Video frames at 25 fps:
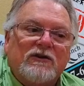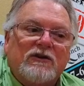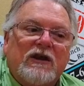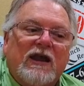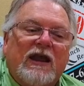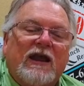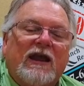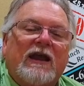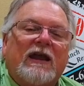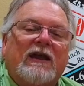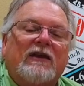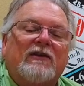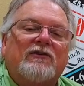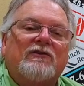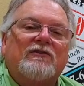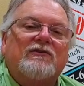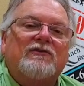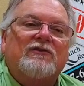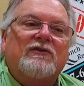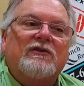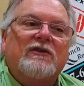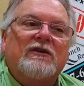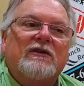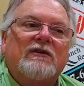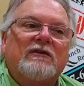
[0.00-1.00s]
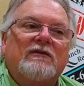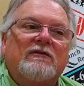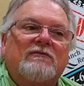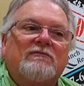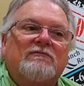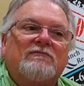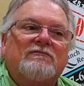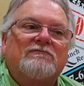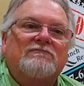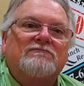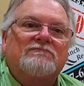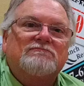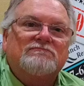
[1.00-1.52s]
And she
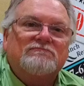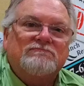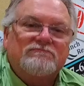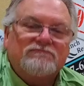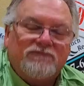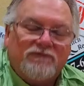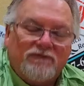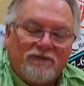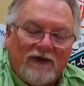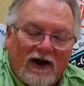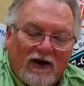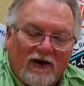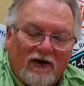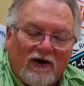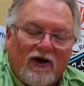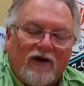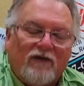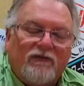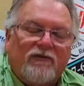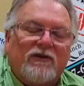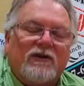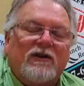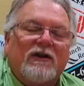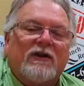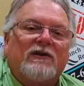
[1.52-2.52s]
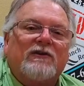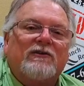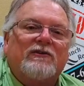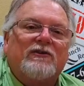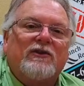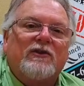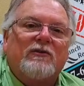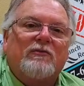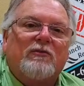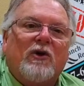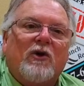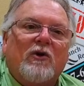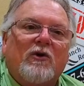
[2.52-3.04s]
fired off a letter to
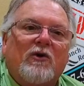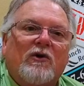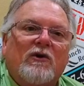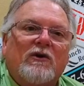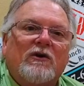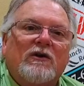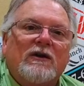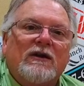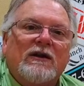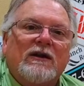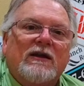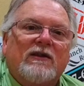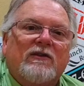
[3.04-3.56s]
the broker